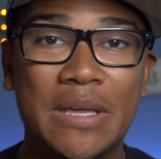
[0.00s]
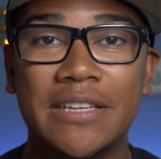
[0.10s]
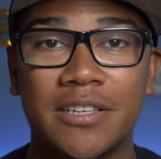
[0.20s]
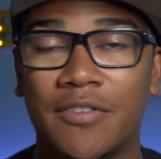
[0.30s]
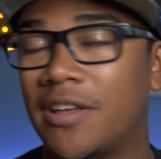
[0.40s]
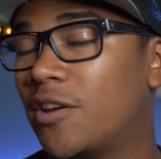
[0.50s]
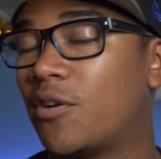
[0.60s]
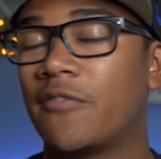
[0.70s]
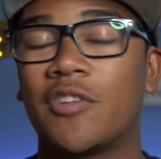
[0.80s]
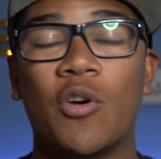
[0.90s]
piece of it. You
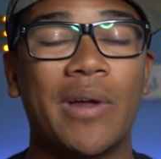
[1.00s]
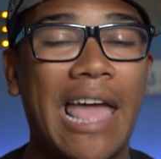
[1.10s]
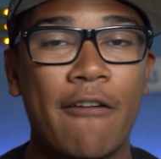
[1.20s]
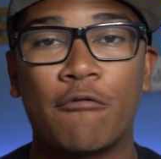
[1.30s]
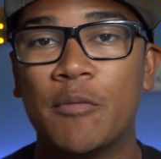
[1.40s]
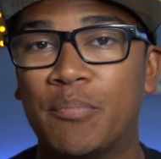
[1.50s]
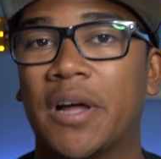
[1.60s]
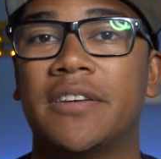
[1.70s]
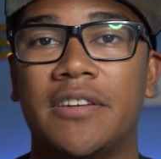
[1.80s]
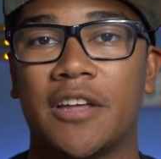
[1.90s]
don't have to know what every
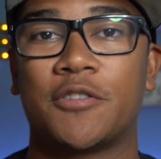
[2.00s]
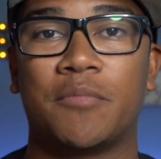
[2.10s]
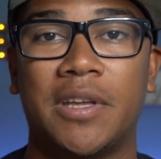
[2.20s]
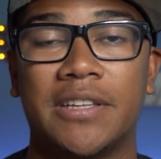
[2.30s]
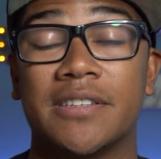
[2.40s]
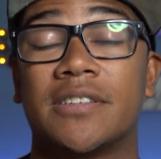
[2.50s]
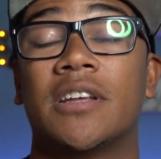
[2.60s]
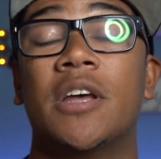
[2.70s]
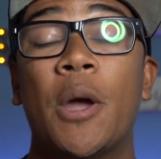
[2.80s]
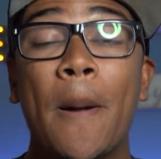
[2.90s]
button does or means,
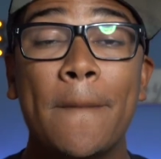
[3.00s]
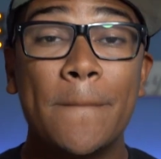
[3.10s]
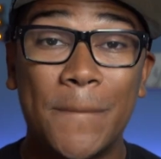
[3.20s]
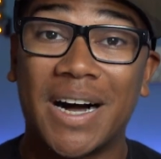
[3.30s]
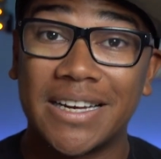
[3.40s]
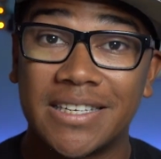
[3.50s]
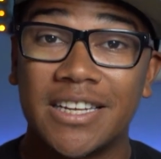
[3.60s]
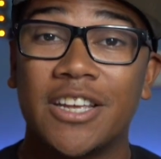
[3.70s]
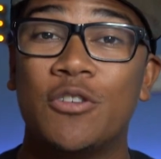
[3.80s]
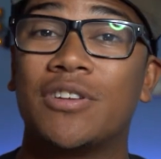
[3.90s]
but
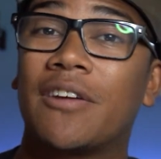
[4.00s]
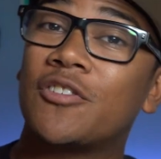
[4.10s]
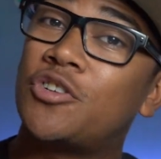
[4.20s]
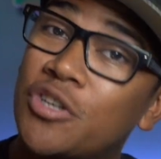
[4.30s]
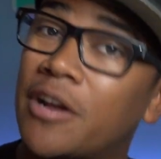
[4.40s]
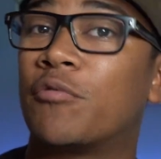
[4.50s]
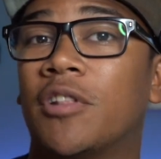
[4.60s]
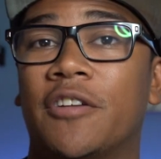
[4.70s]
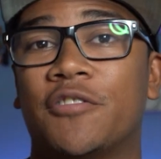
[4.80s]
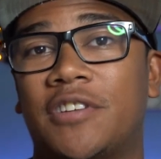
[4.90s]
you should have a
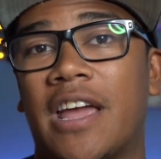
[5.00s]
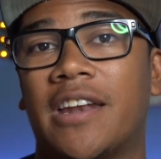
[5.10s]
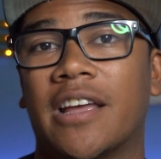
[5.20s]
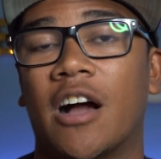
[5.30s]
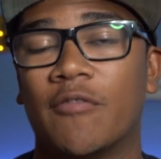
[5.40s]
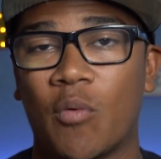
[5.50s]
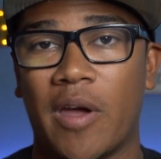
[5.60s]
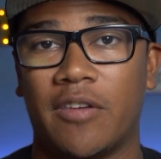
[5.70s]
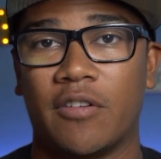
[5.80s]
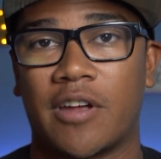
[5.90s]
general understanding of the
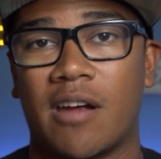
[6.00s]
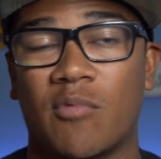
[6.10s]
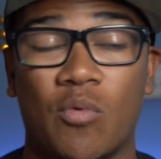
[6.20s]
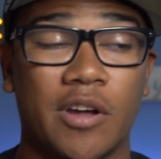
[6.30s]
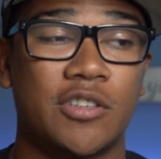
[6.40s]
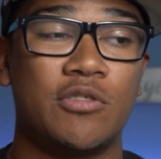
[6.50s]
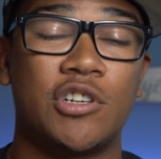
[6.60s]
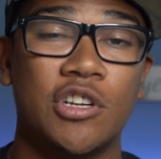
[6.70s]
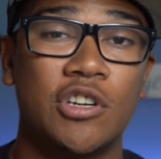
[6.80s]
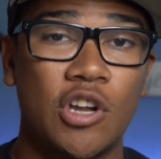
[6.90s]
way that your camera works. You
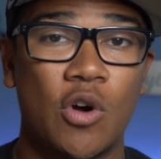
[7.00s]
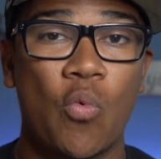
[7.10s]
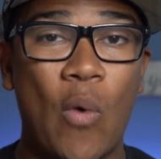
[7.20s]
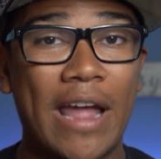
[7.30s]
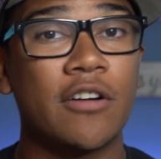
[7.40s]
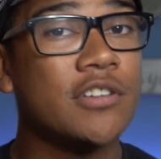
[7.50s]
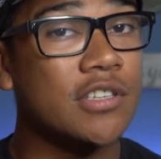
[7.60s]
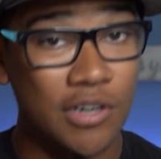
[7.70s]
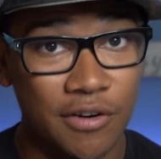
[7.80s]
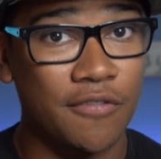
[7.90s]
should know where
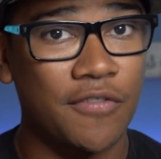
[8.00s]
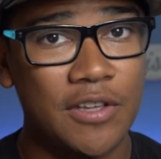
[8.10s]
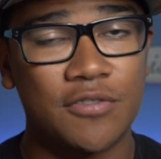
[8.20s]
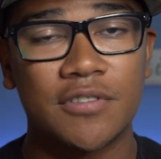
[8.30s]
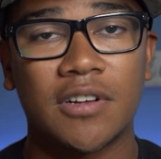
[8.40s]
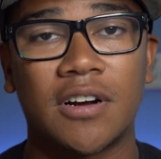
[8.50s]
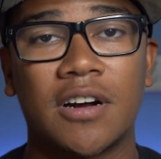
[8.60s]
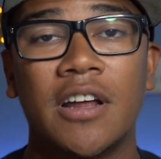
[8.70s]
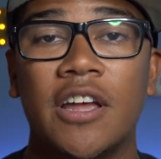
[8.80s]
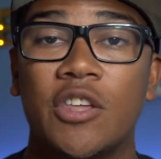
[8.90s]
certain features
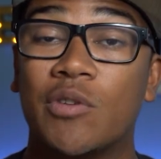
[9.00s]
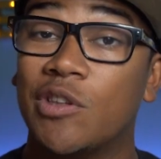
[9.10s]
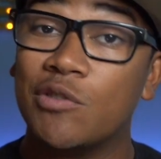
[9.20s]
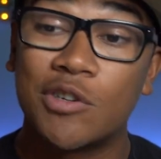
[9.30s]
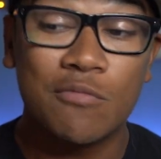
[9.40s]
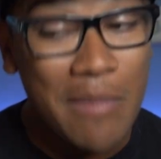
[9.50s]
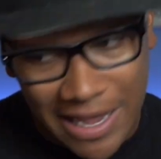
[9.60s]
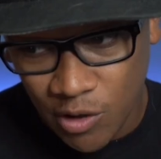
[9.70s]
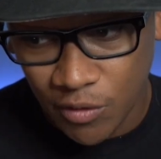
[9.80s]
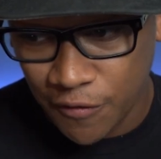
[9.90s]
are. You can use your
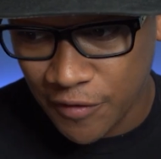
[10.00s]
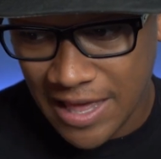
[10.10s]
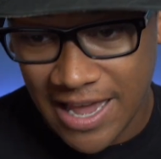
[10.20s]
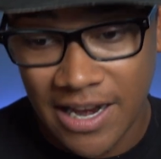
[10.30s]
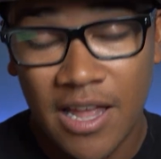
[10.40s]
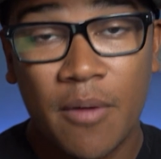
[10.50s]
manual for that,